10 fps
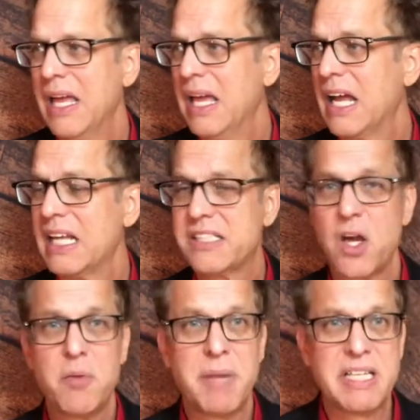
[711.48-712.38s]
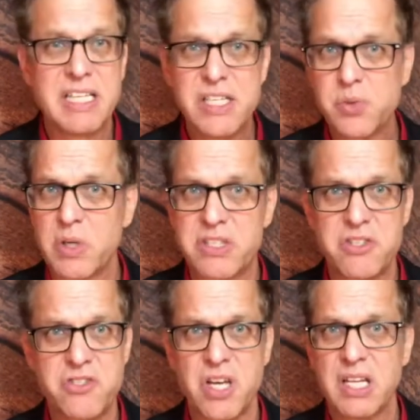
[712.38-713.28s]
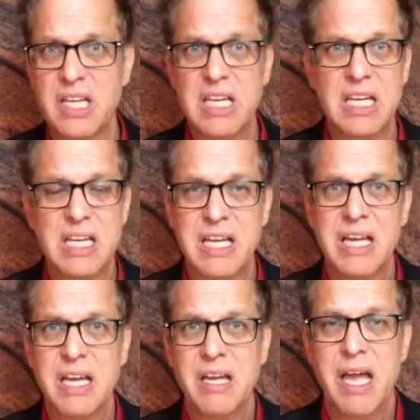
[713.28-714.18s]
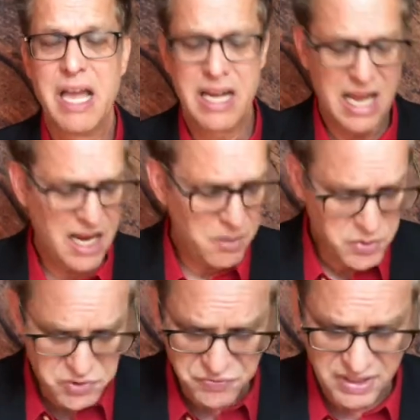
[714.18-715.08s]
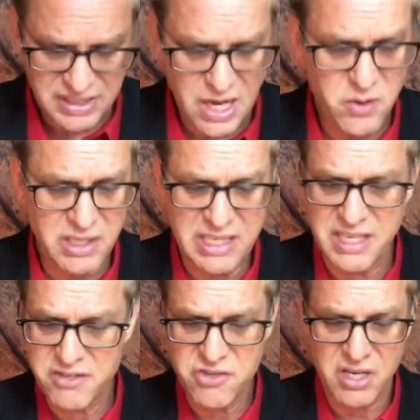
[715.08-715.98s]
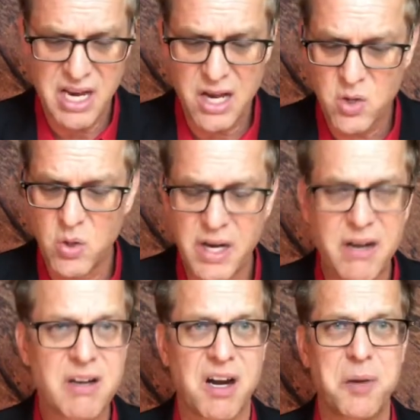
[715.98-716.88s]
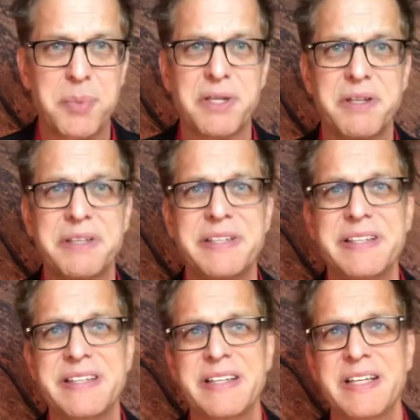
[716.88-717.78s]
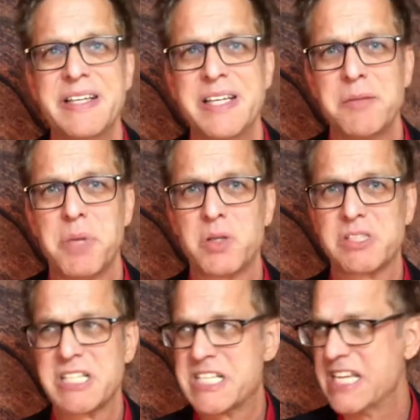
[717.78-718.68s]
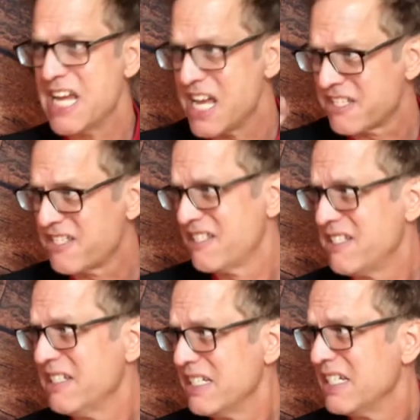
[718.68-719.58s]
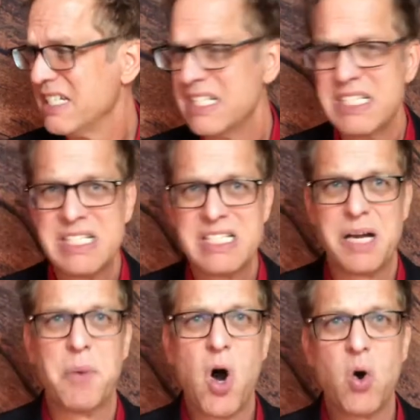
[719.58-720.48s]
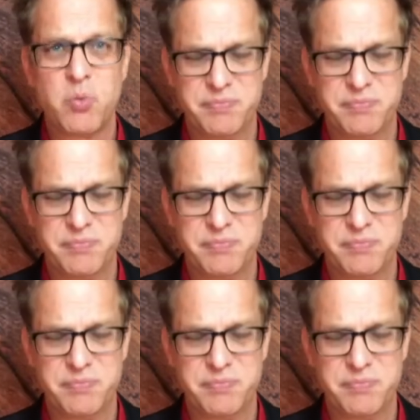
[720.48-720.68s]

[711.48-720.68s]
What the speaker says: And I tell you, my knees went to jelly, and I almost fell down and kissed Chicago O'Hare carpet. But I was like, yes, I'm home.